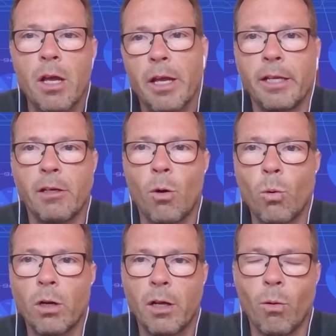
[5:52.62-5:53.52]
in
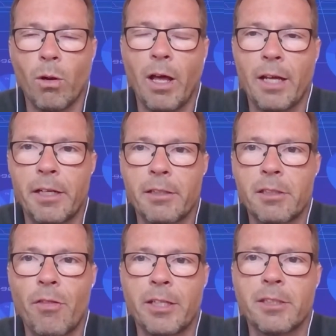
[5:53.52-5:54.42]
all other
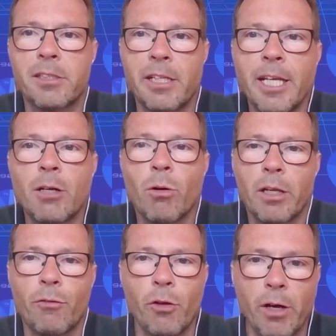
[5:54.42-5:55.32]
things equal,
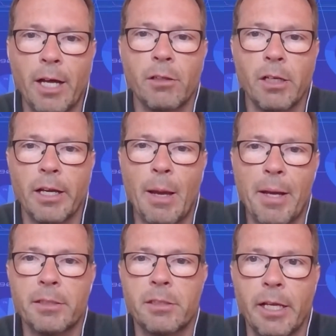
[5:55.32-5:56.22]
if you had
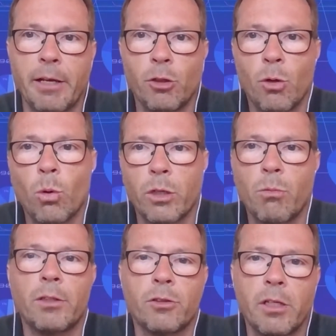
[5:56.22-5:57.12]
capacity and you order
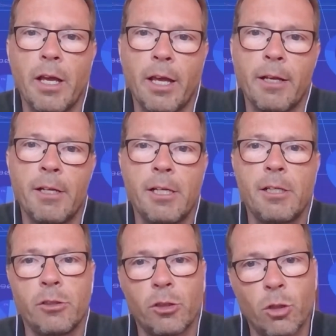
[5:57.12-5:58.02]
one today,
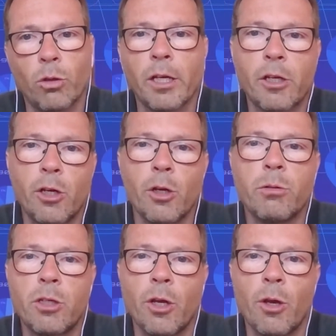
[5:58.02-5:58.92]
you're talking
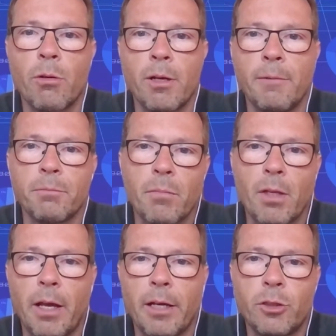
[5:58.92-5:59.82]
Q2
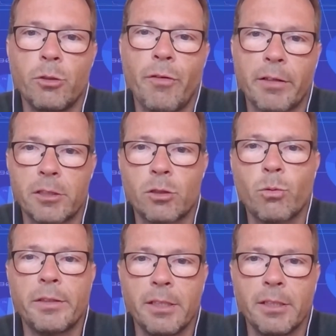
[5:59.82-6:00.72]

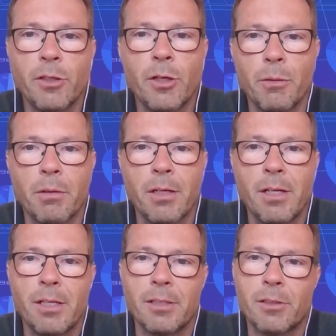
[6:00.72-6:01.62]
2022.
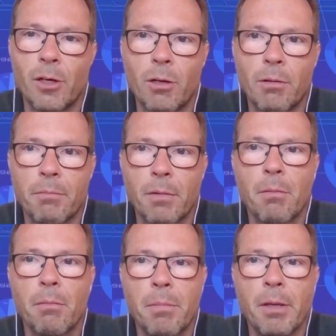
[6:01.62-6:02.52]
So
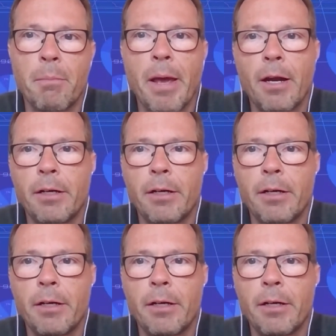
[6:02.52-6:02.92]
bear